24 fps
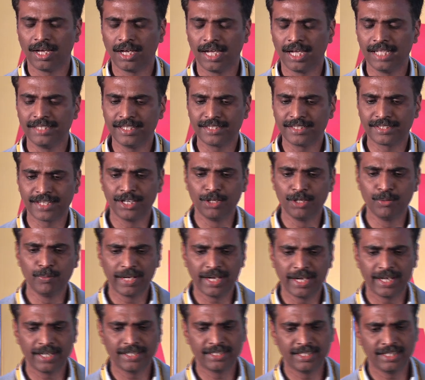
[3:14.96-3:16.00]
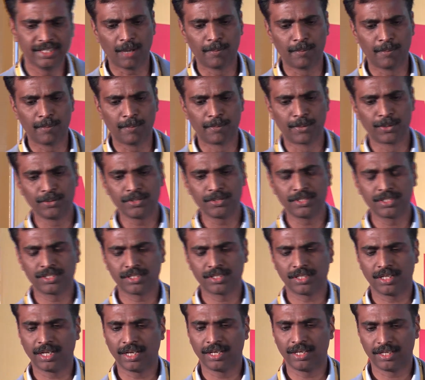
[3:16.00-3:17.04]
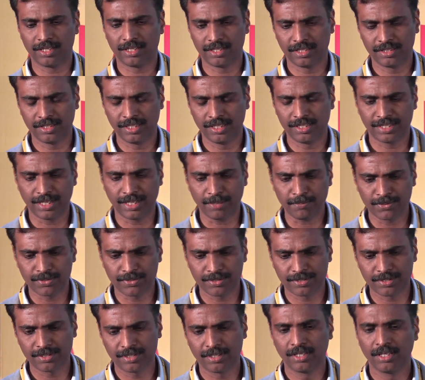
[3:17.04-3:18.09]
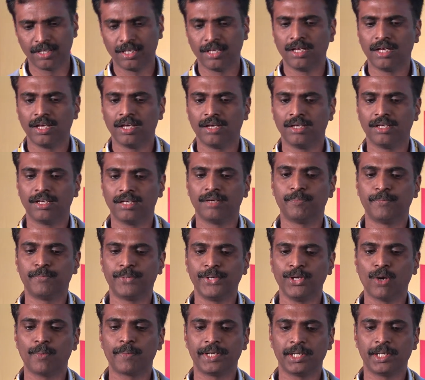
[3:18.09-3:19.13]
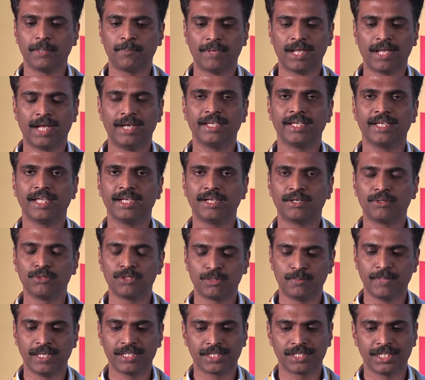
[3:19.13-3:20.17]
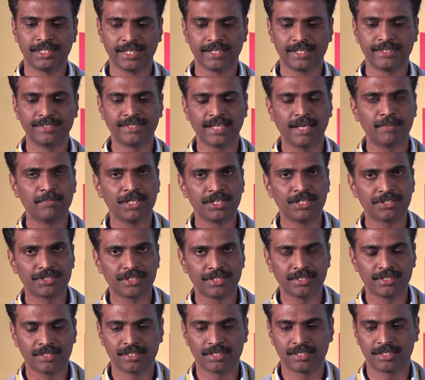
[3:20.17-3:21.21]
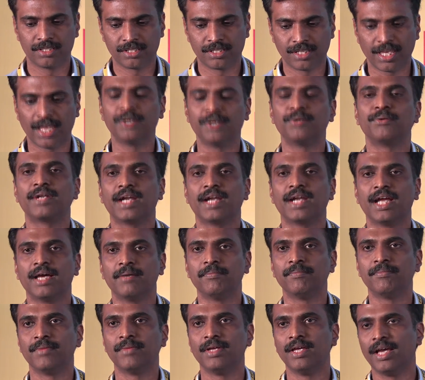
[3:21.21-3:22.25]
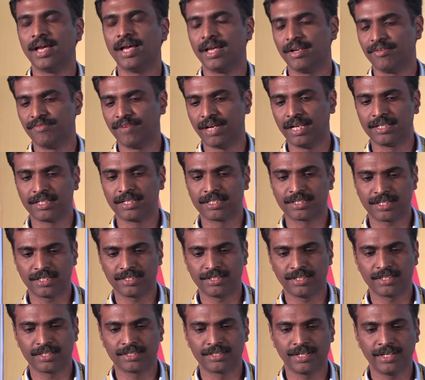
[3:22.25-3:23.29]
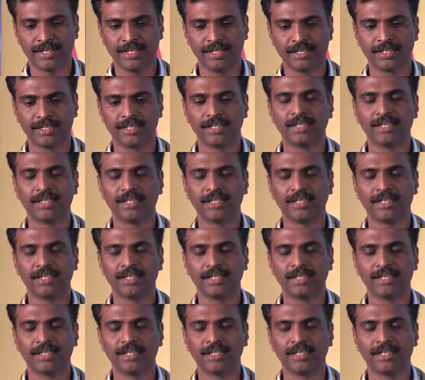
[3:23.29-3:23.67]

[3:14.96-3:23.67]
I'll just enumerate the approach, the steps. Preoperative planning includes patient examination, scanogram, and valgus stress X-ray.